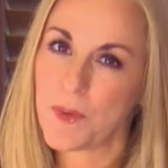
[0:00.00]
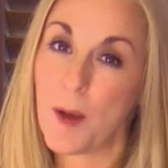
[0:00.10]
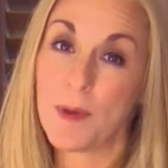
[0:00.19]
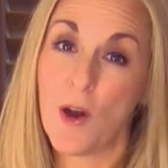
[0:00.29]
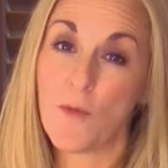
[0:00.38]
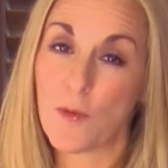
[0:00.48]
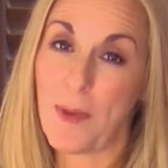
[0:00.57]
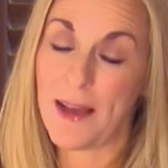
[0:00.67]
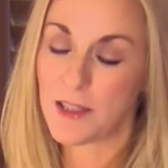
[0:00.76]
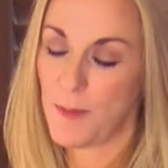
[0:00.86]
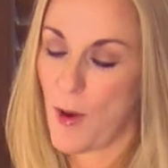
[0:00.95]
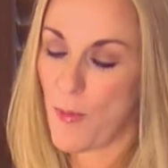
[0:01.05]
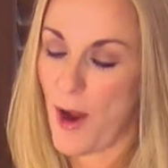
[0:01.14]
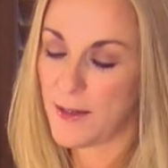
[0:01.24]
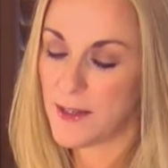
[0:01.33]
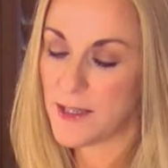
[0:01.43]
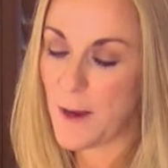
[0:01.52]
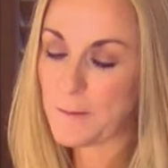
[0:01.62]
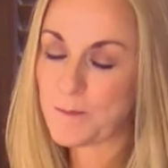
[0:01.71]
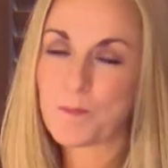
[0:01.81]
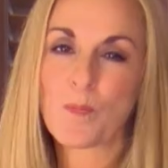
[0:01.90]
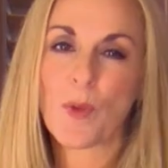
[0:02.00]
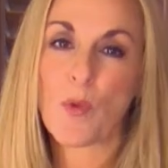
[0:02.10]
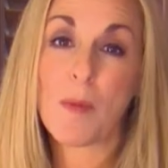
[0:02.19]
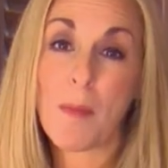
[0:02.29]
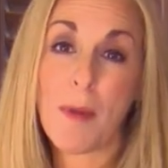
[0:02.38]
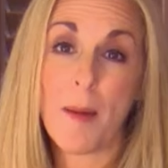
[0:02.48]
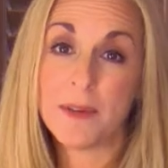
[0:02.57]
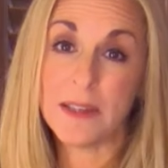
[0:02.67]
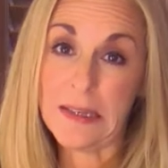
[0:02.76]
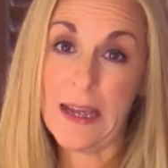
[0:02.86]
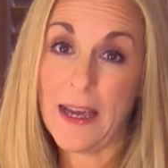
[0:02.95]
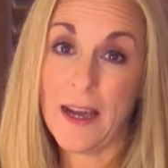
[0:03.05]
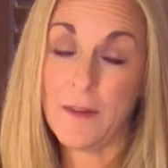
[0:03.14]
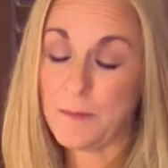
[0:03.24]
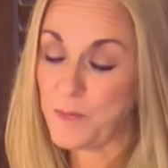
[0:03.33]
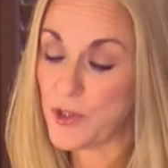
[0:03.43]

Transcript: coming home from basketball practice when my mama didn't have